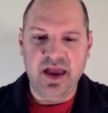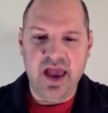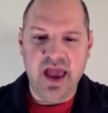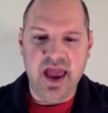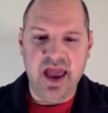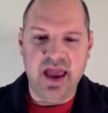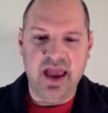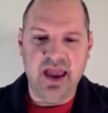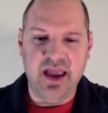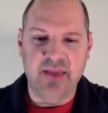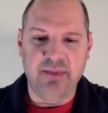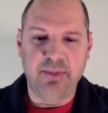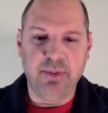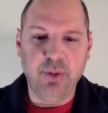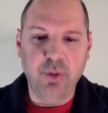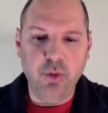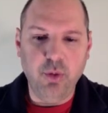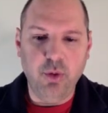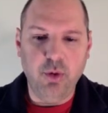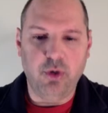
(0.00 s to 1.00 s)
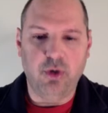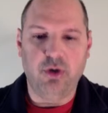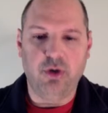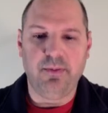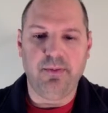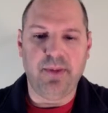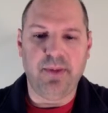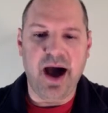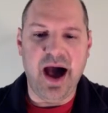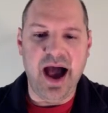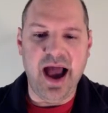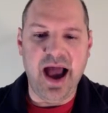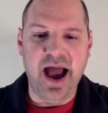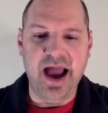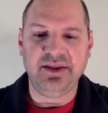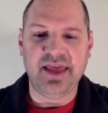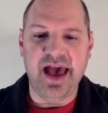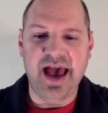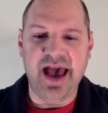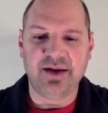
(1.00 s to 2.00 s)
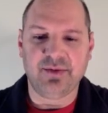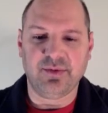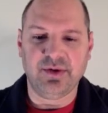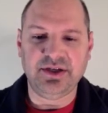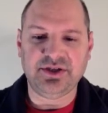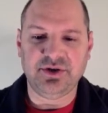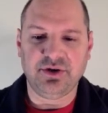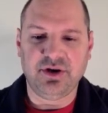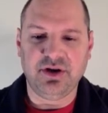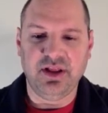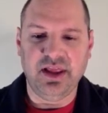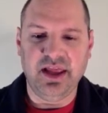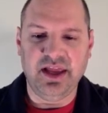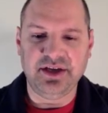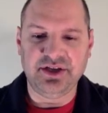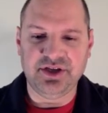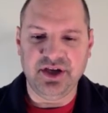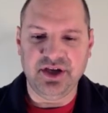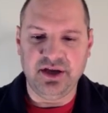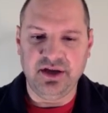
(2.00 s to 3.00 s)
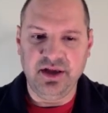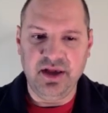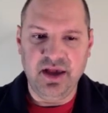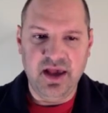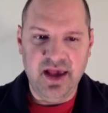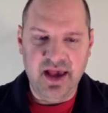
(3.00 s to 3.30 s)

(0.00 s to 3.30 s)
a pool behind that recirculation